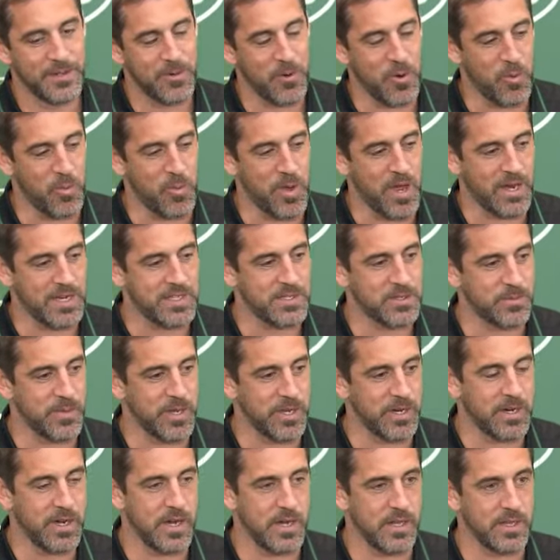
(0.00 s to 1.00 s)
going back to
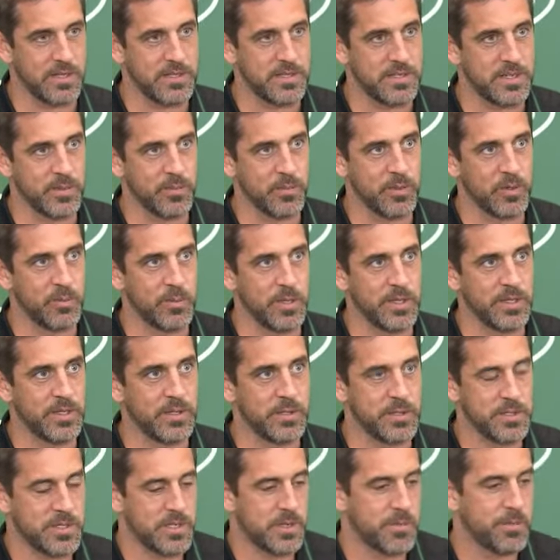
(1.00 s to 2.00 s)
my college number, but
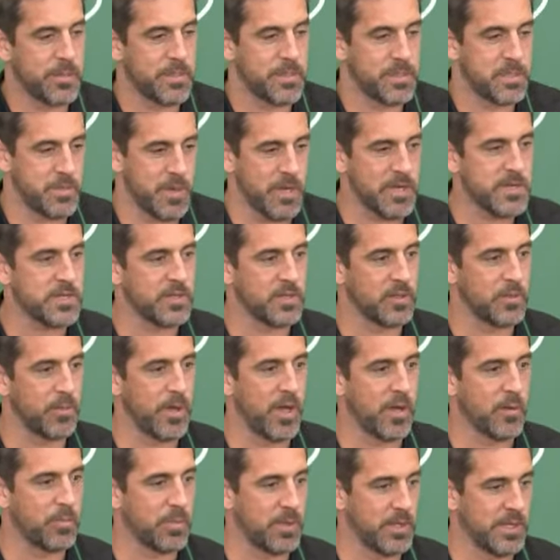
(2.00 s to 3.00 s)
there's something special
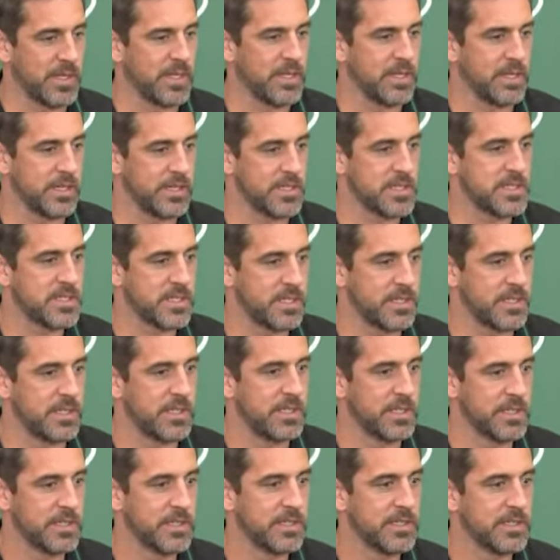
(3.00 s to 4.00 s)
about playing in the
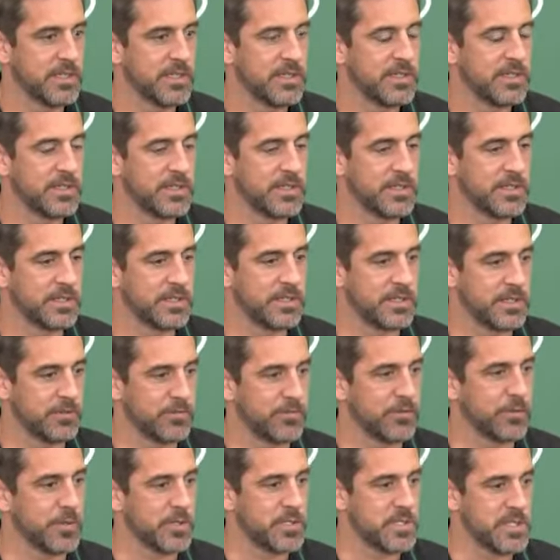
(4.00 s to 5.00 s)
city uh,
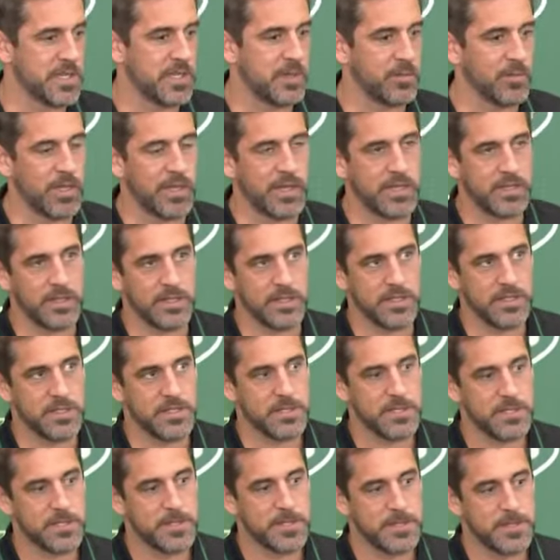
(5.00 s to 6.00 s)
for a team like
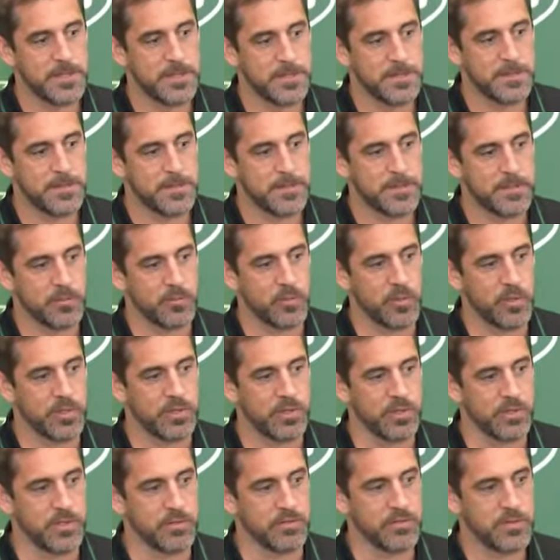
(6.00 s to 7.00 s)
this uh,
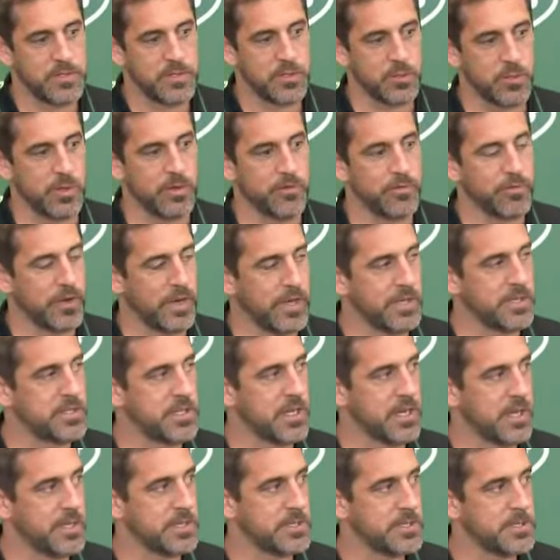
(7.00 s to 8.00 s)
with a story
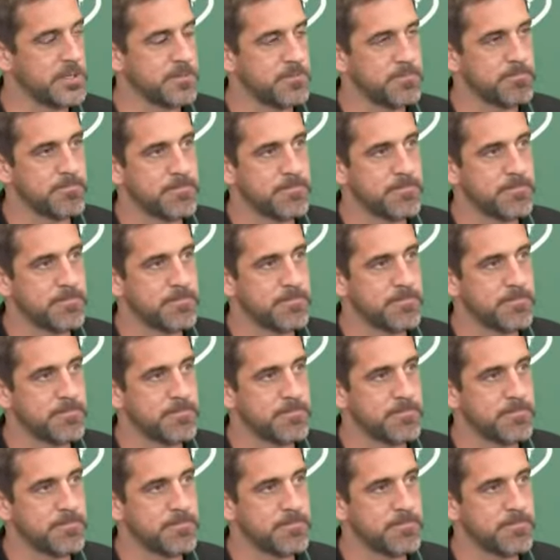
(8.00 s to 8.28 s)
franchise